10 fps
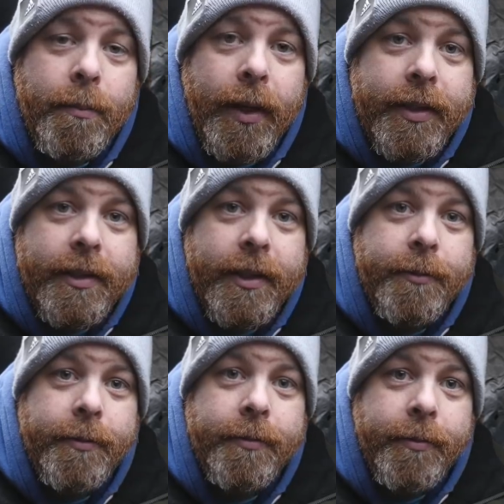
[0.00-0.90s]

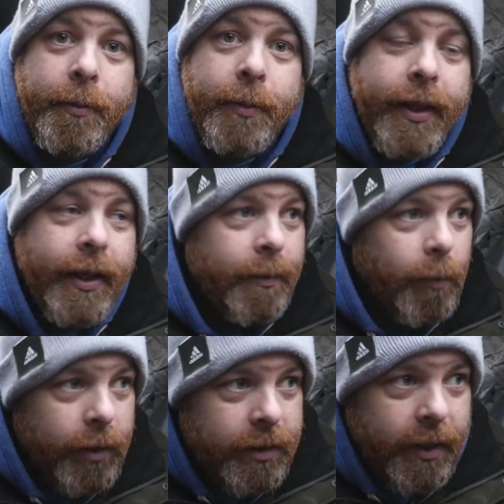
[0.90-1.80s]
positive for me, it
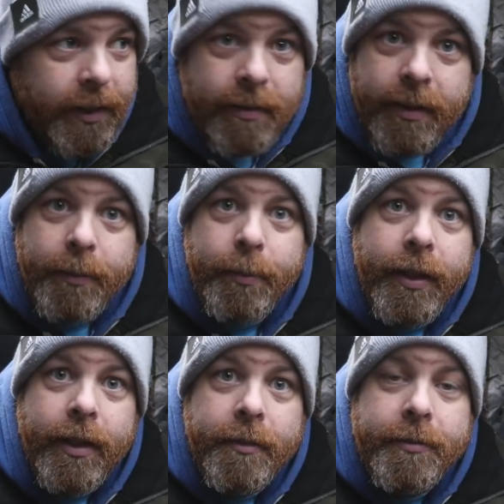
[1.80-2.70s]
was actually
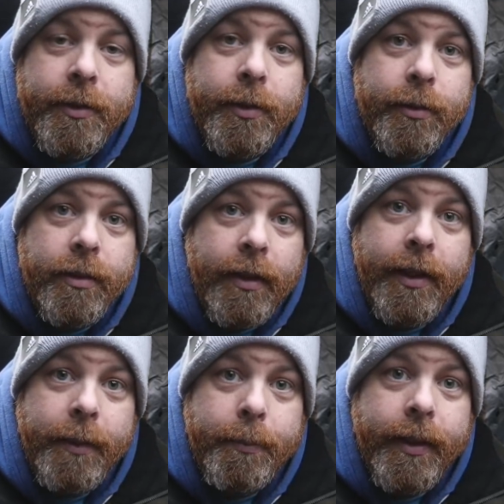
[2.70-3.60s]
big enough to
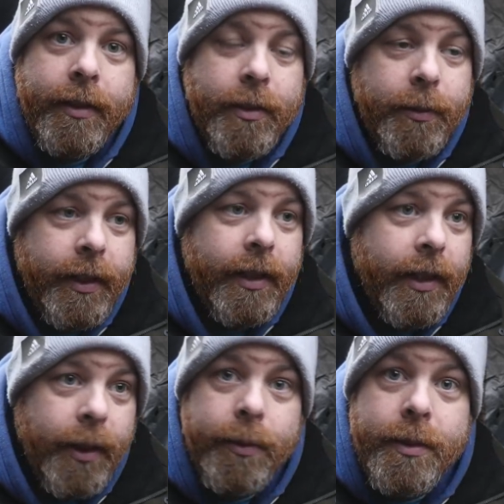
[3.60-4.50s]
sleep in, so I can
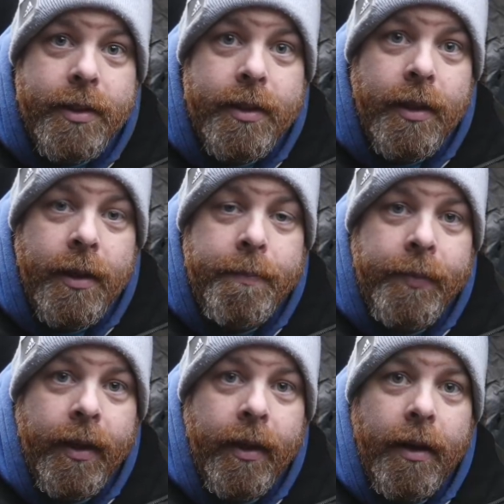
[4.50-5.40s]
use
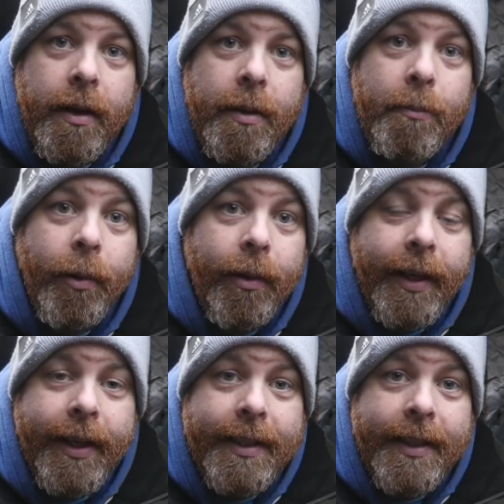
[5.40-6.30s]
more
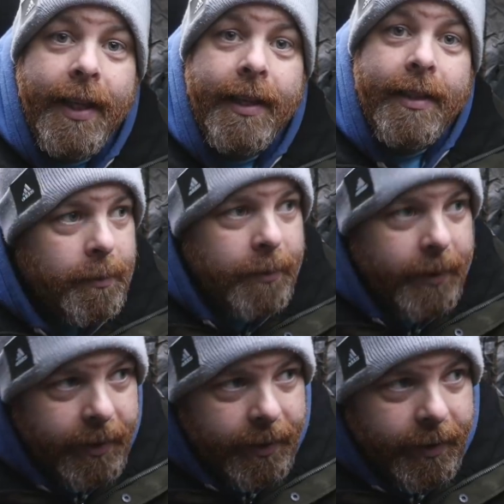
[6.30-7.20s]
like a tent.
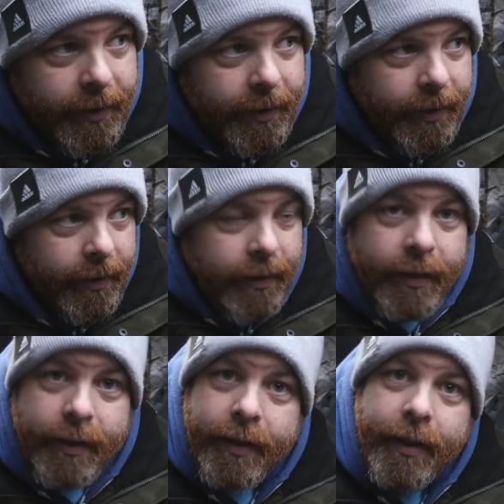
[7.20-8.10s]
But
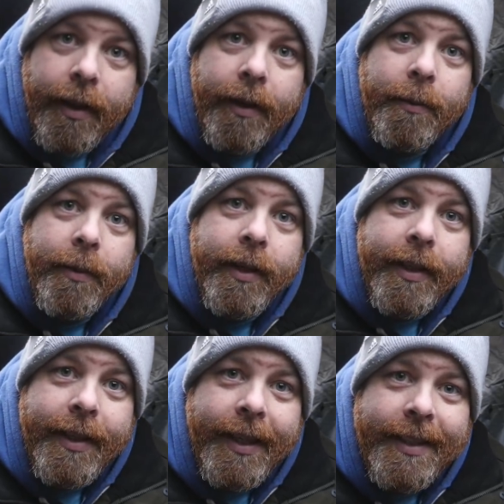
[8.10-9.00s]
yeah, when I
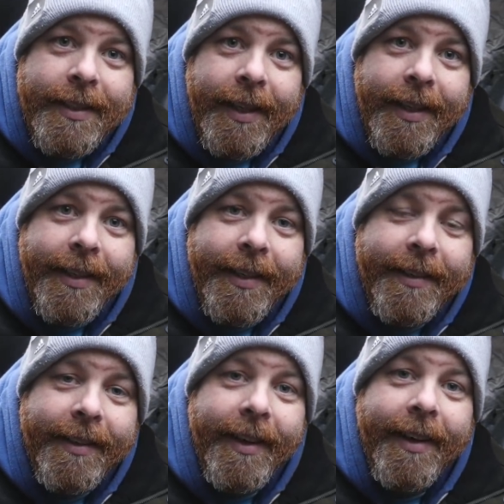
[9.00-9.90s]
got his hide
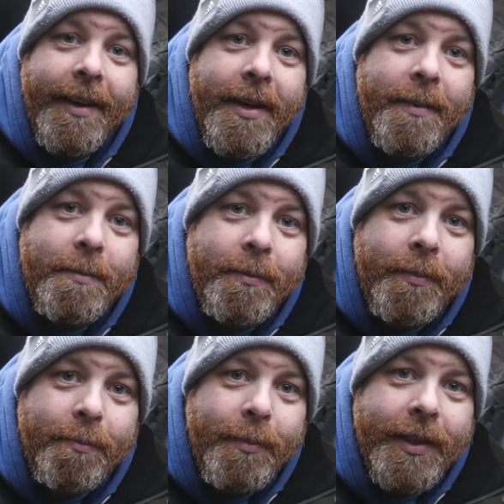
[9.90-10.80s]
here, I
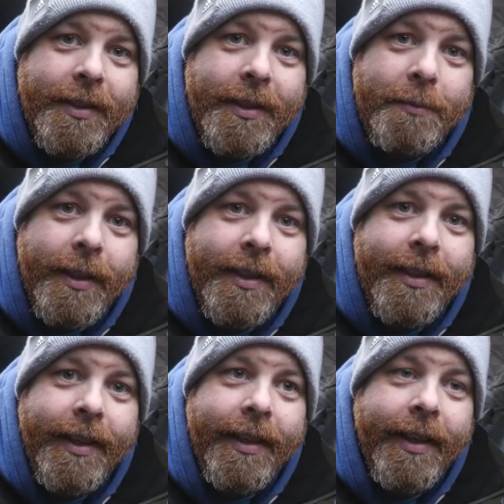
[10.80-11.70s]
must admit
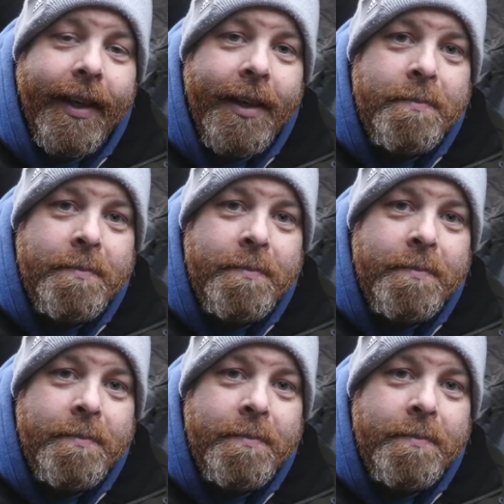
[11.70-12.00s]
that